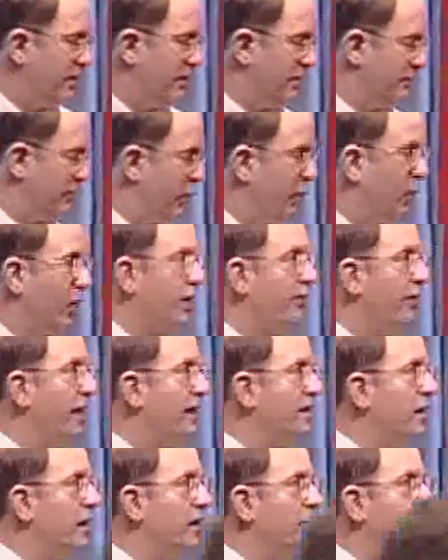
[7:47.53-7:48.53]
But what have I
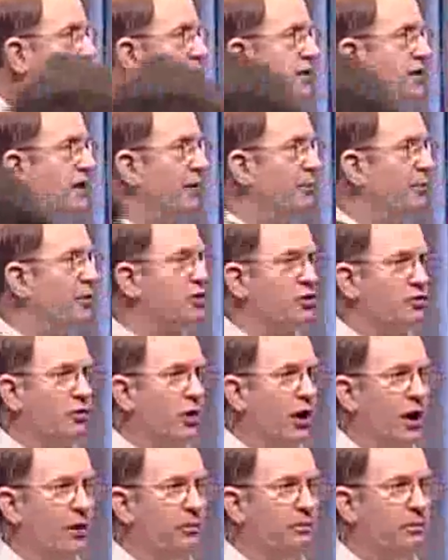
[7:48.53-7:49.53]
done for the temperature
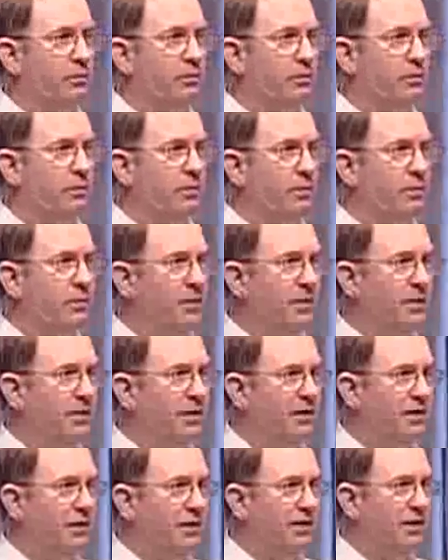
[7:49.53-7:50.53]
drop?
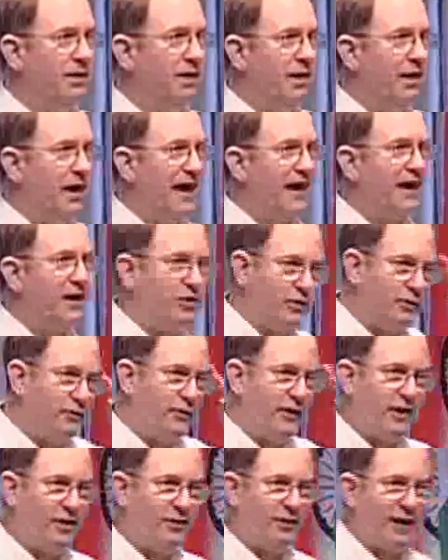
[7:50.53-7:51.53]
I could
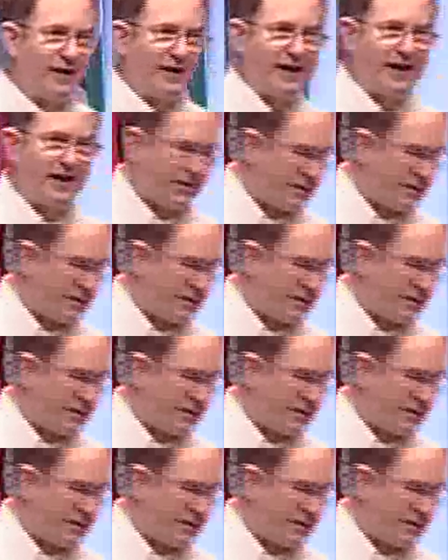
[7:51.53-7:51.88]
figure out how to